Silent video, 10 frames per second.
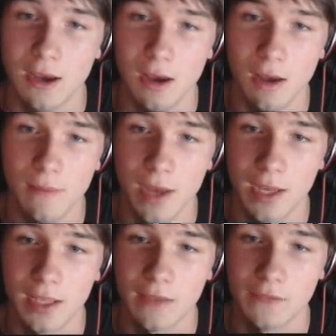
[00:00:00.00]
and
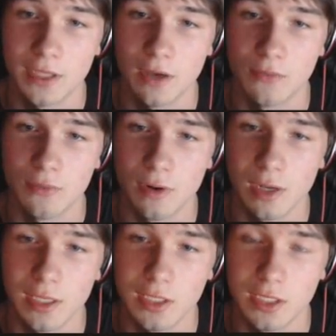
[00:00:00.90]
it gives it a
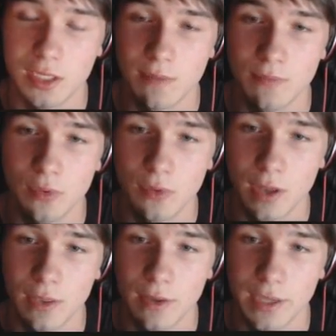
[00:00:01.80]
really simple
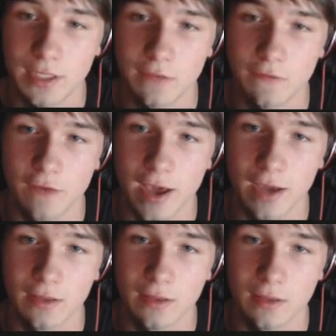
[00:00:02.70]
and nice
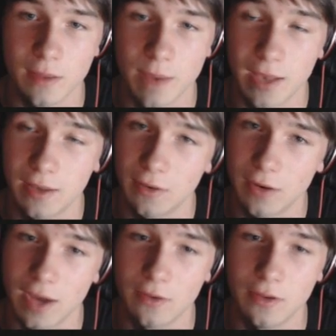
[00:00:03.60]
effect, dependent
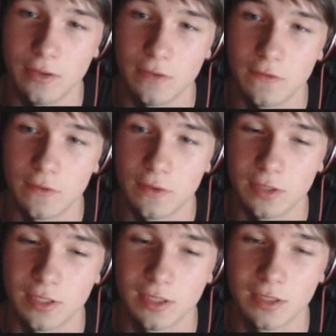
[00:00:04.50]
on how you use it, of
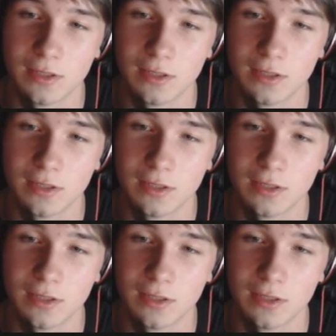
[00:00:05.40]
course.